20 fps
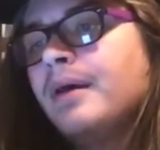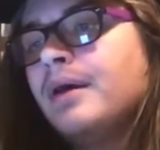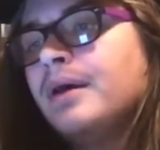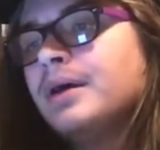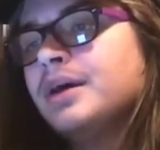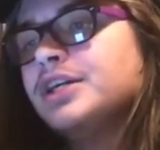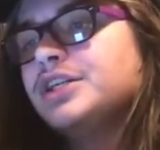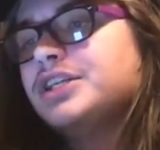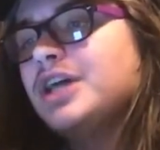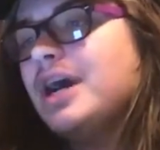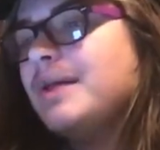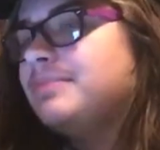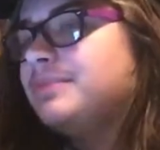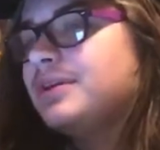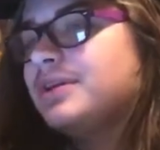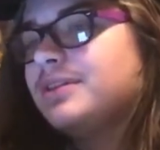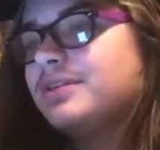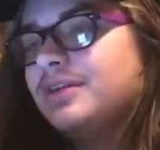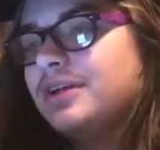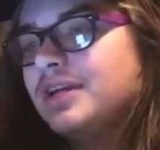Chapter
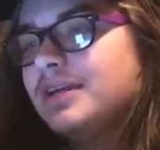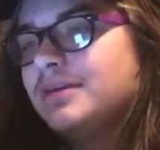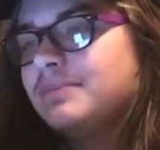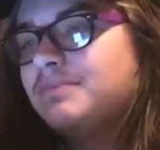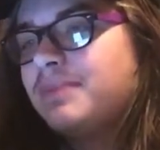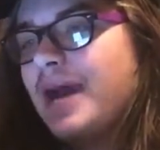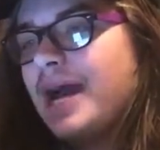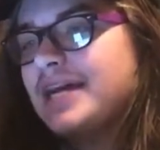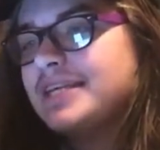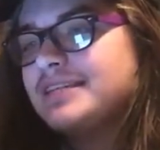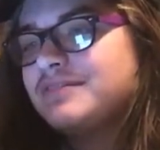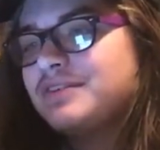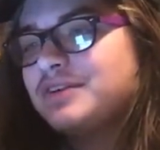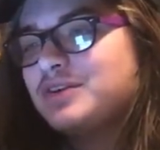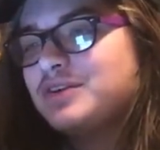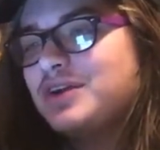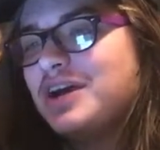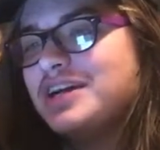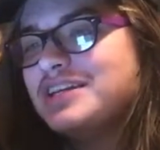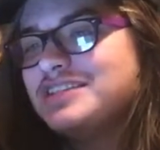3.
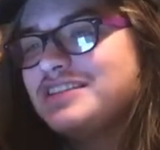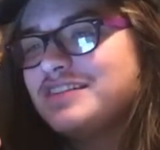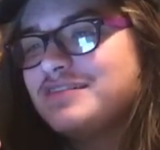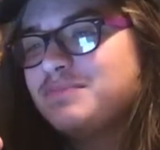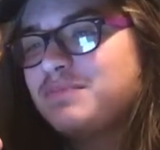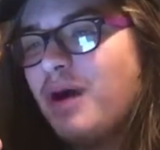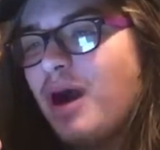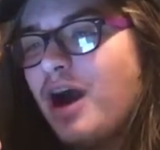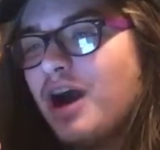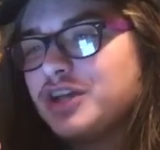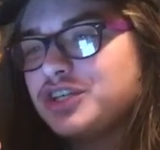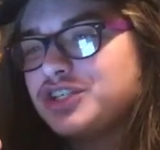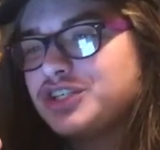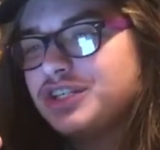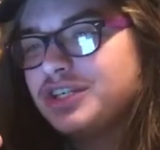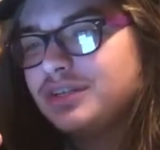Passive-aggressive posture.